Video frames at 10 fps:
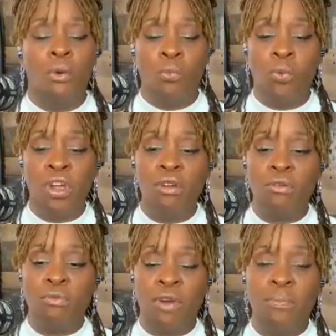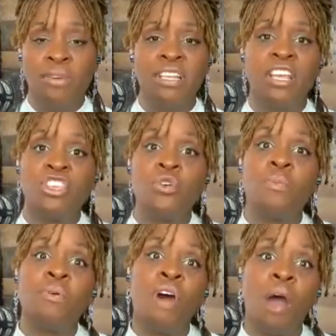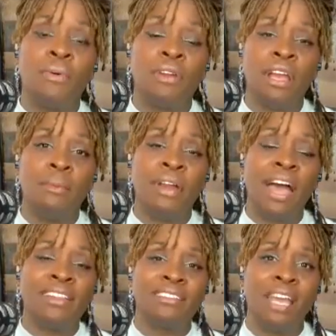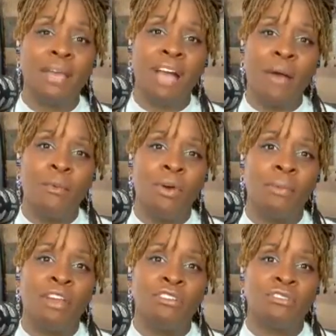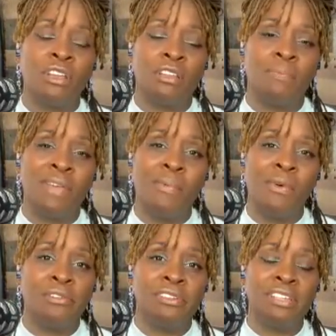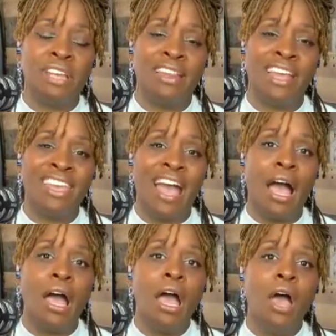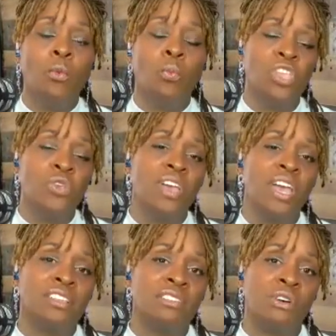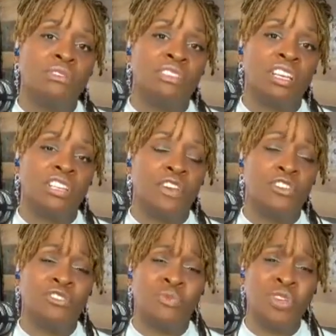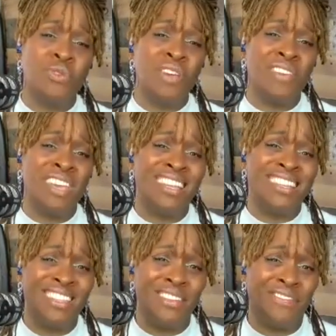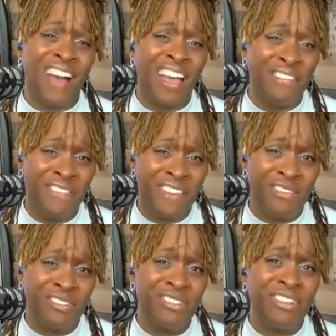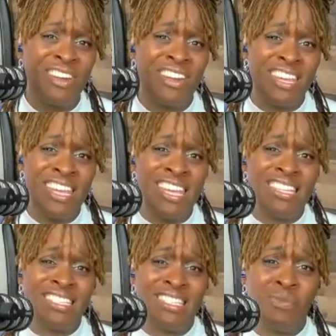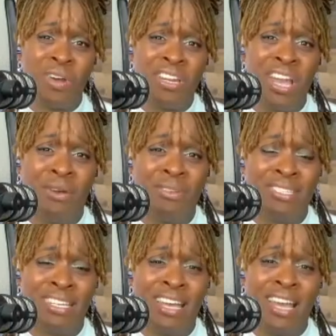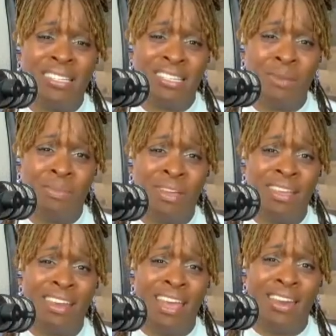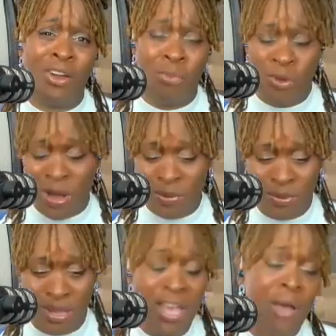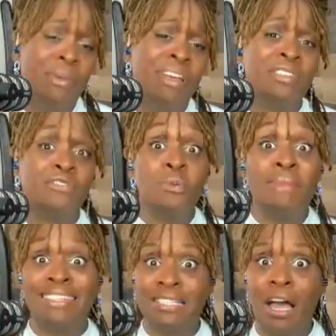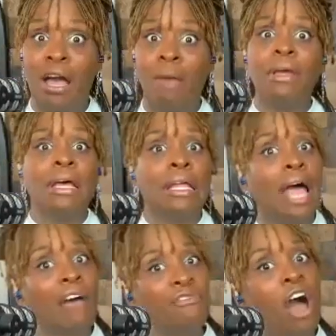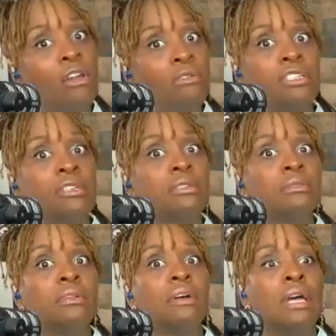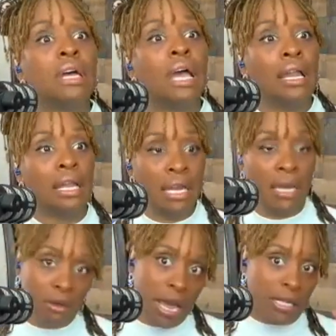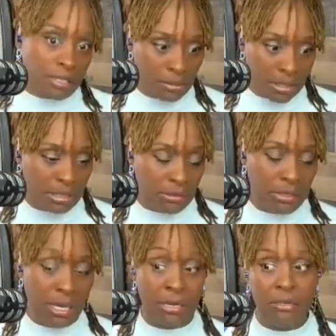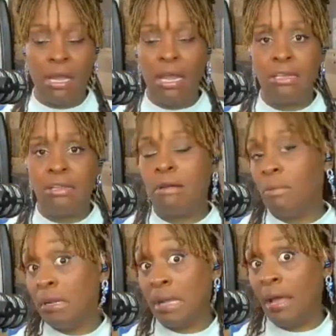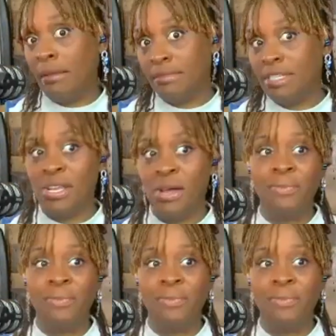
we're representing you properly, but at the same time, we want to make sure that the people understand that, yeah, when you get to those six figures, when you even get to the five figures, you're going to need someone else to kind of step in and help you out. Because if you mess up, that follows you and then it'll catch up to you later. And you don't want that. So